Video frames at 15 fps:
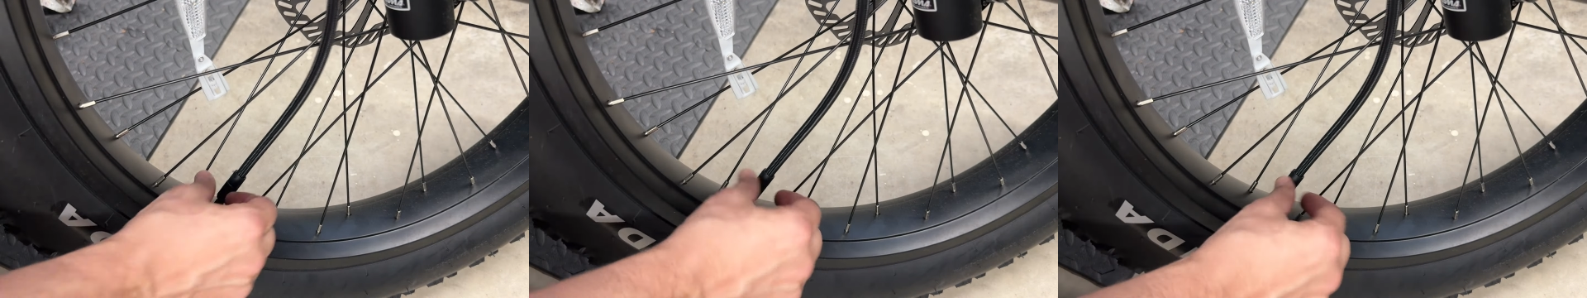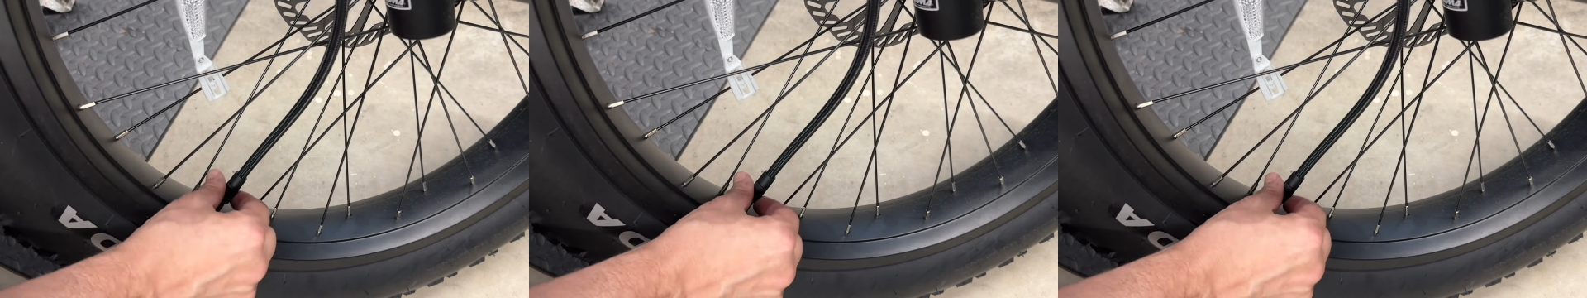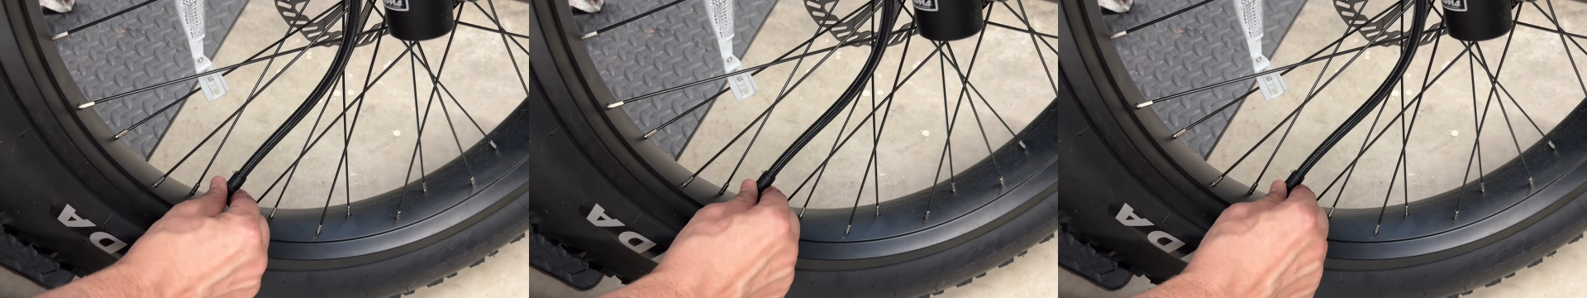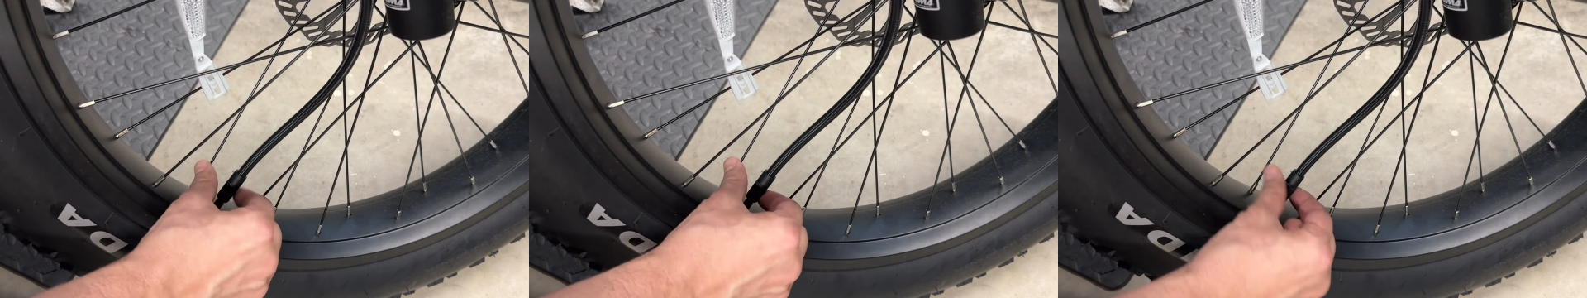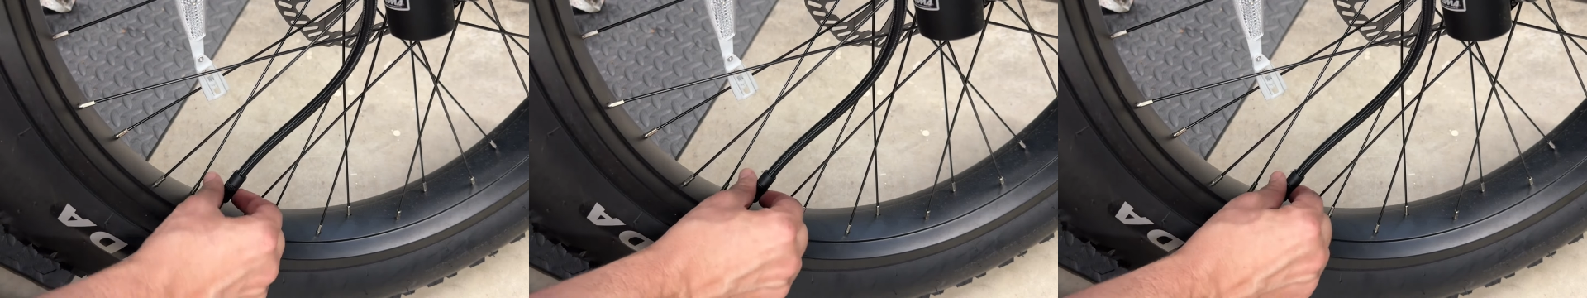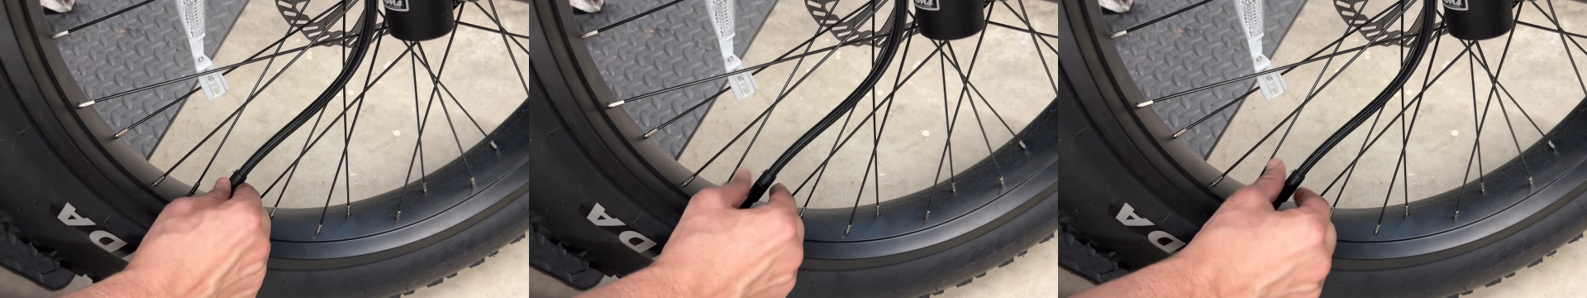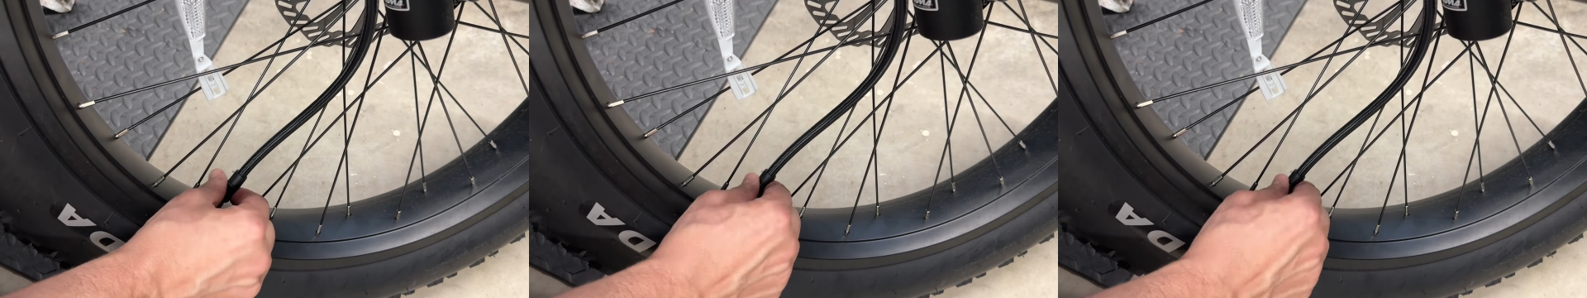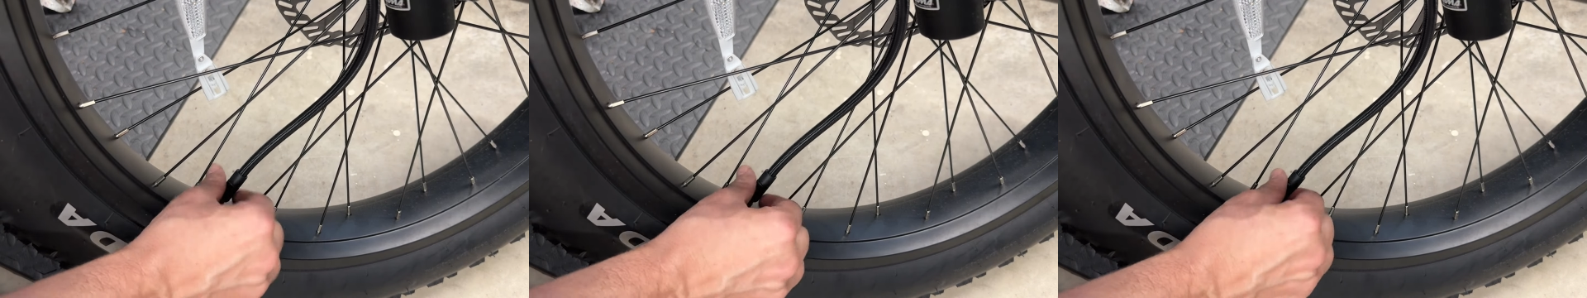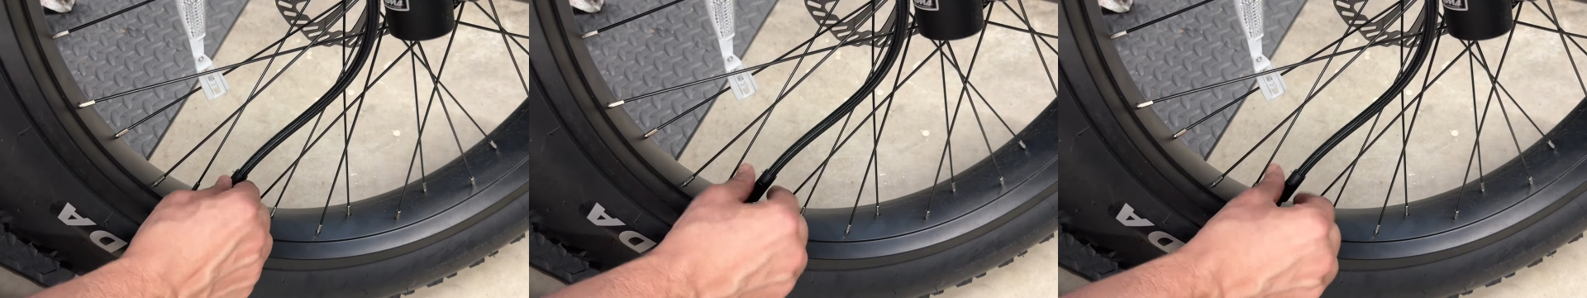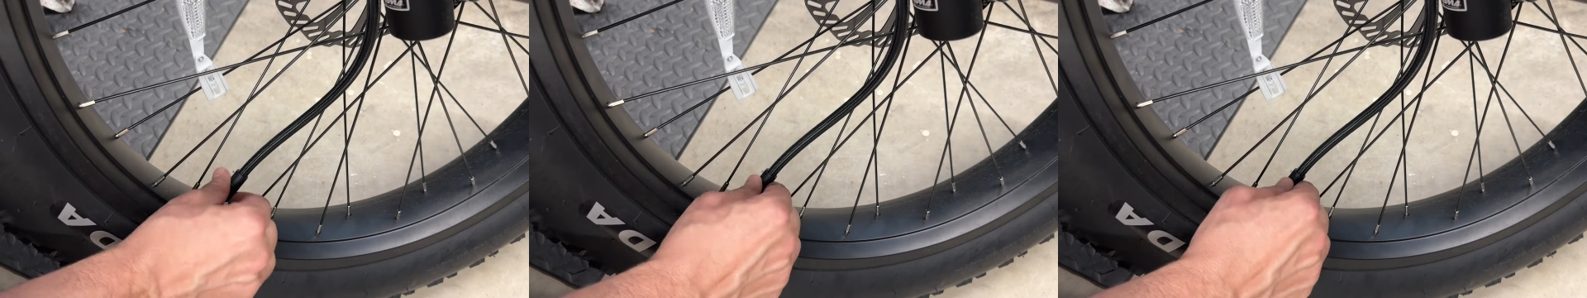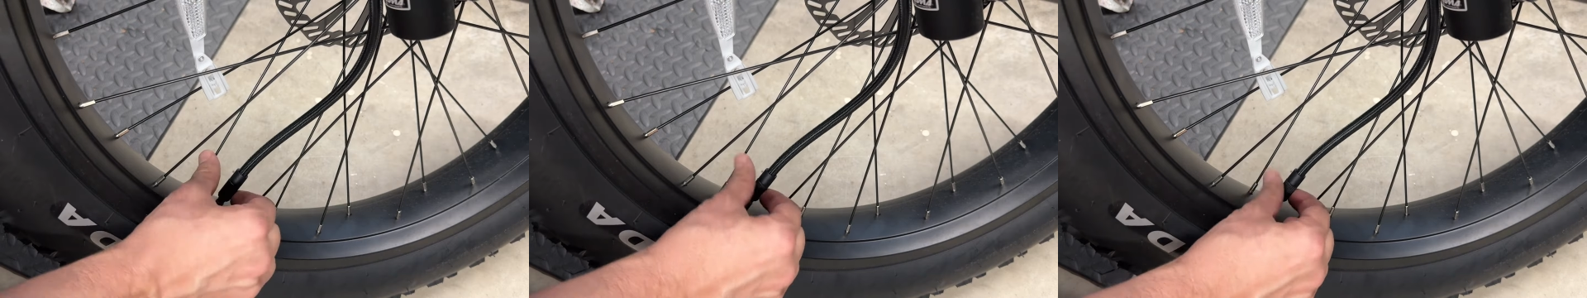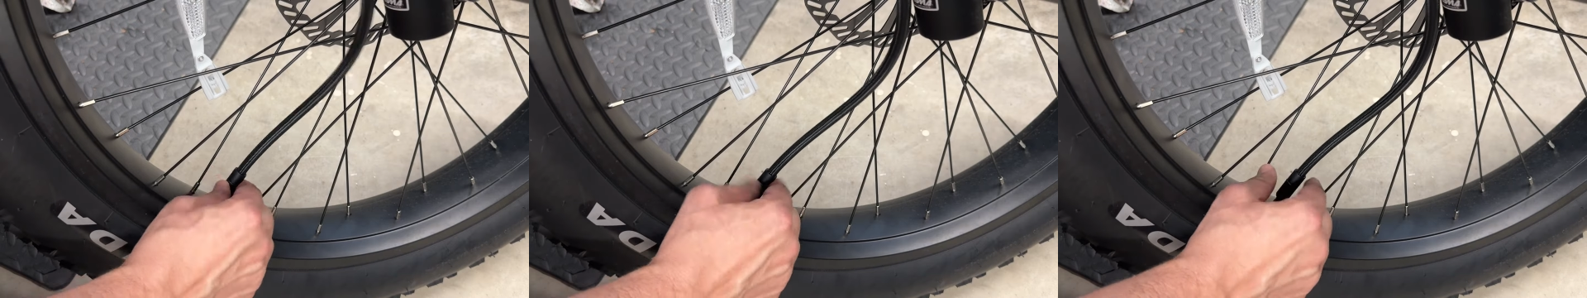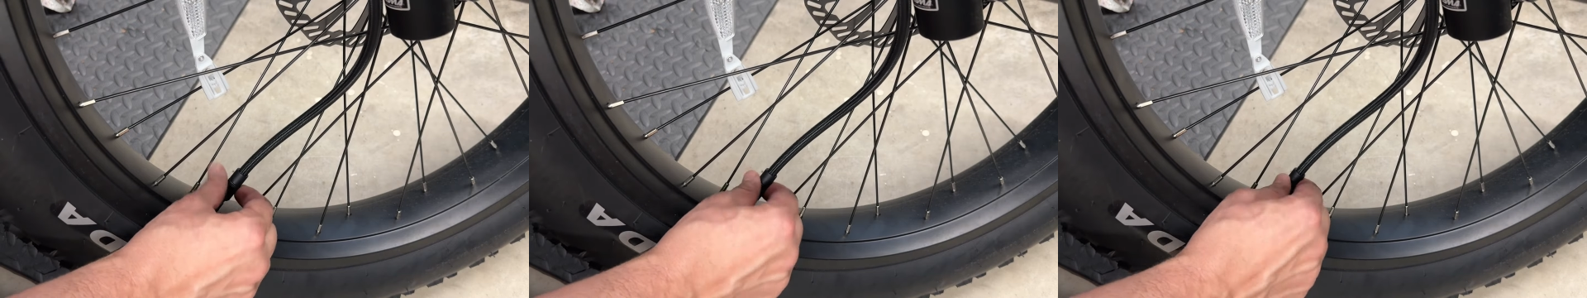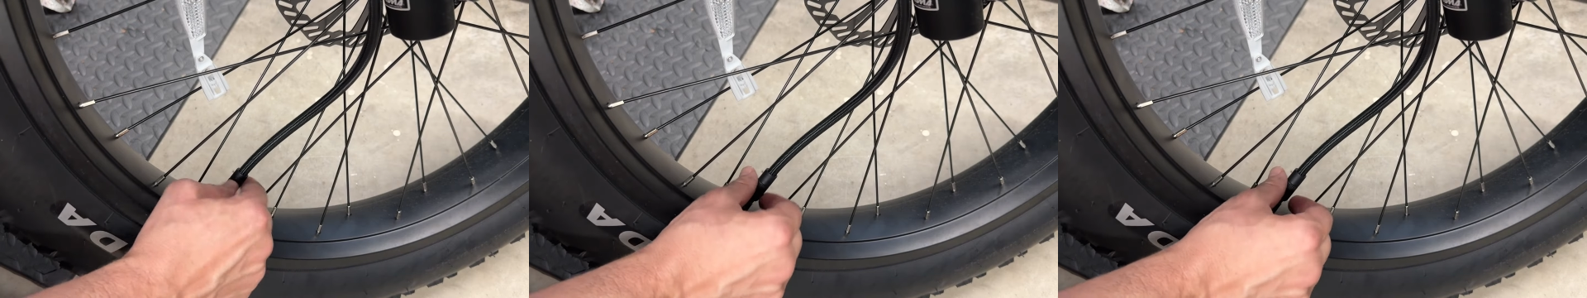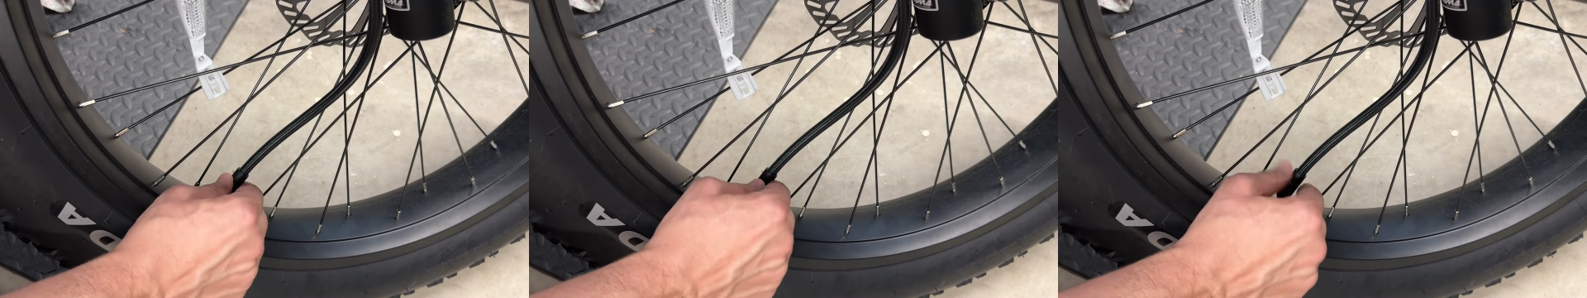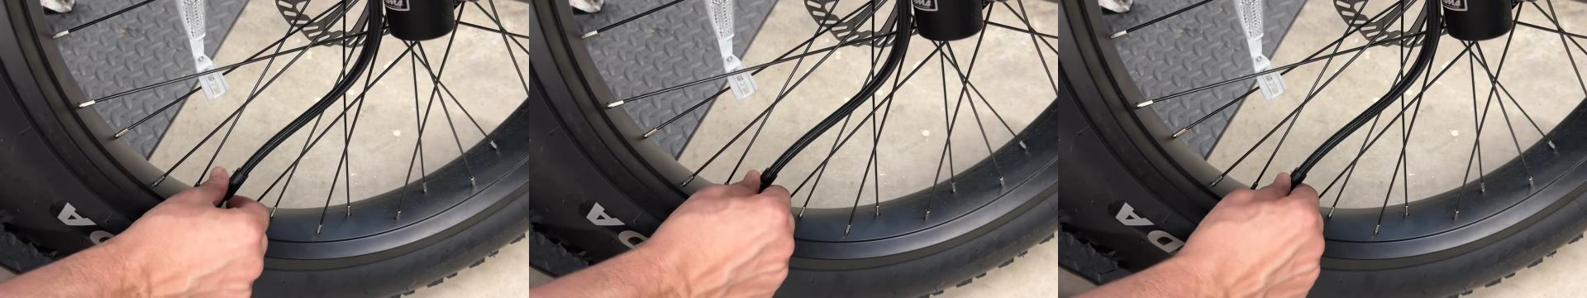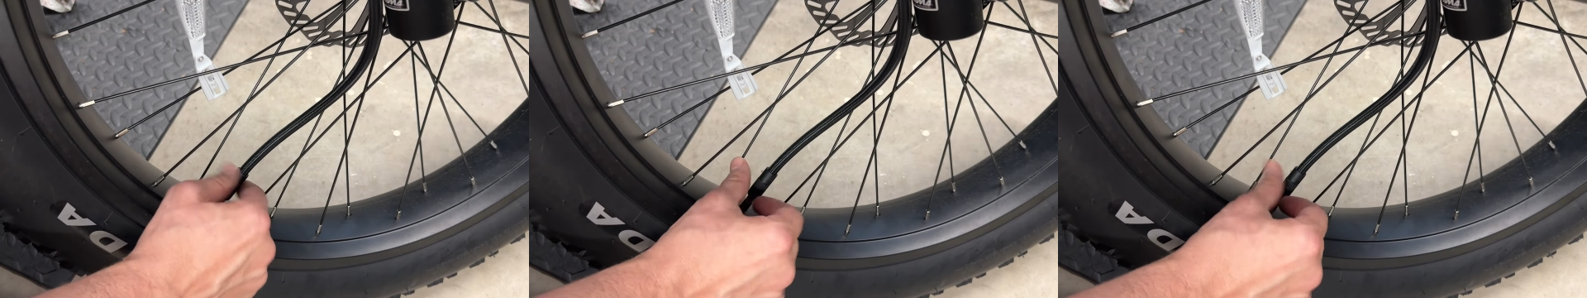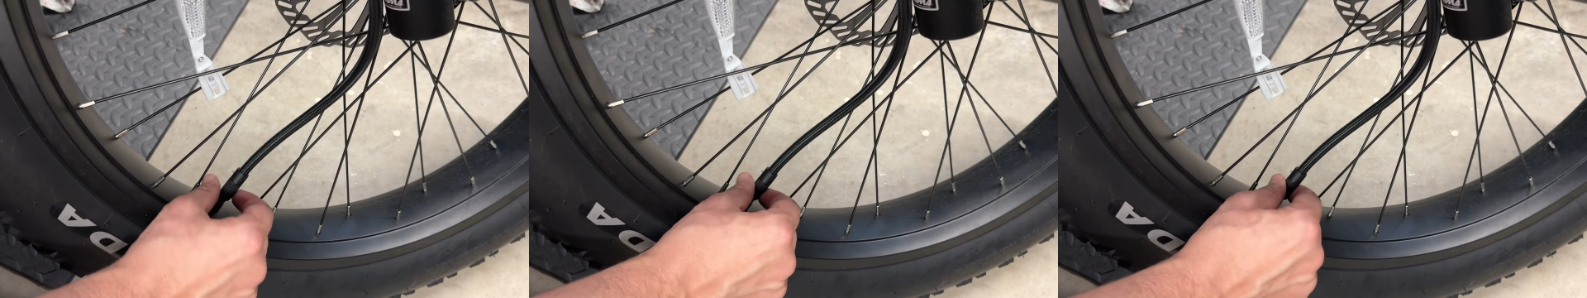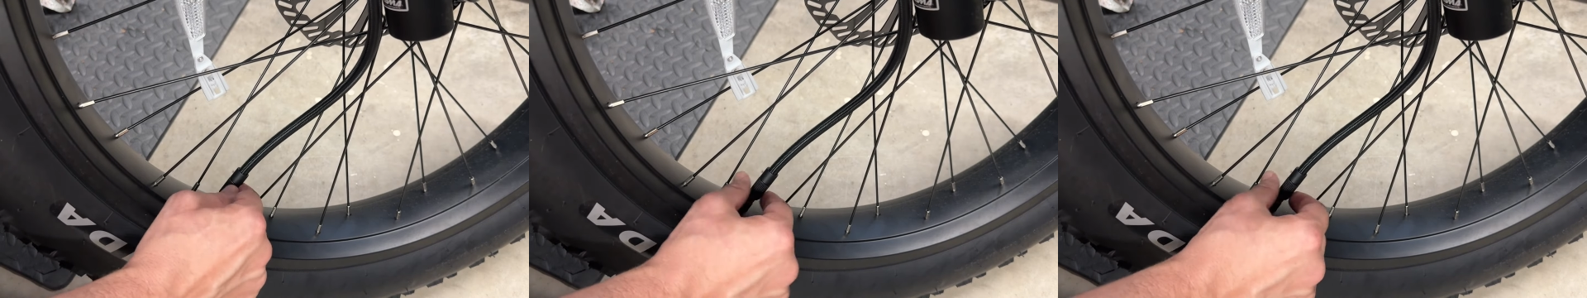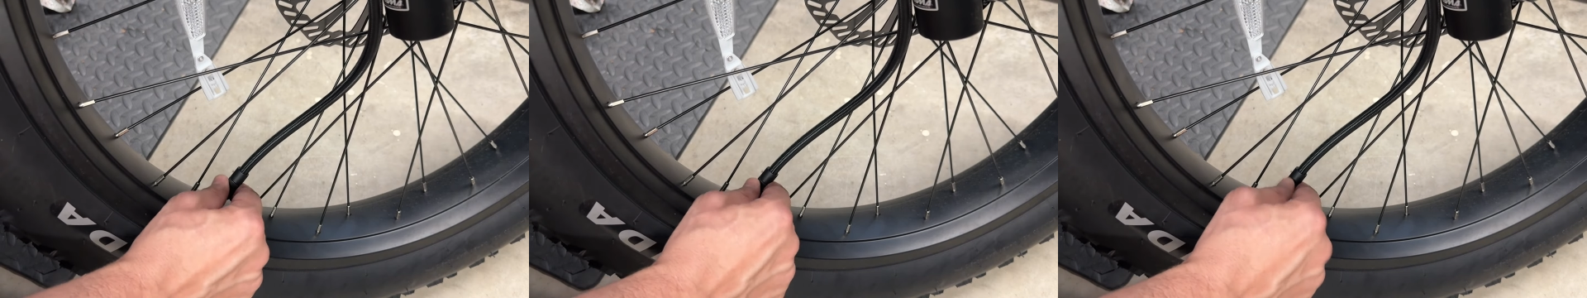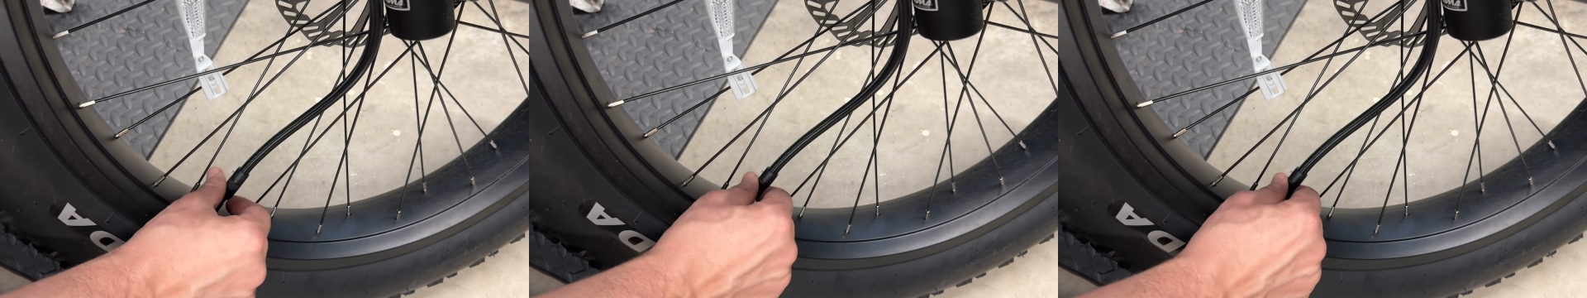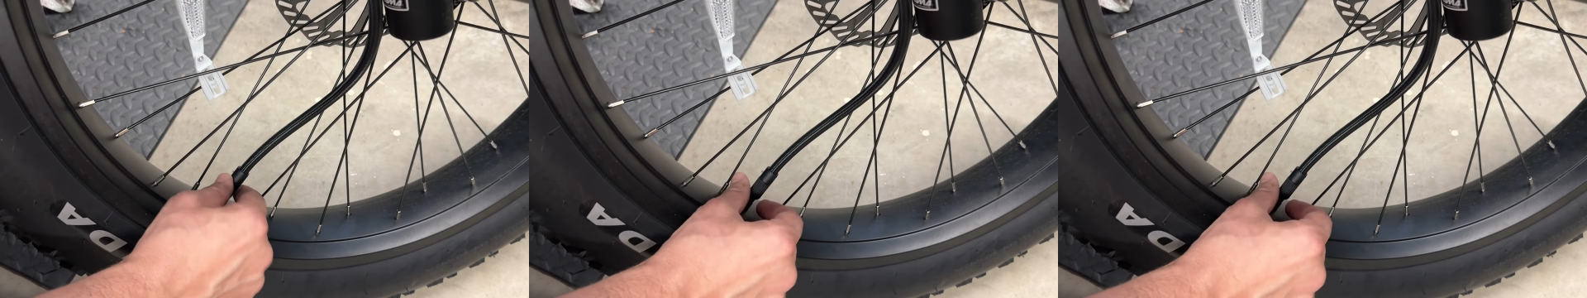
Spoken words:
[unreadable: no face in view]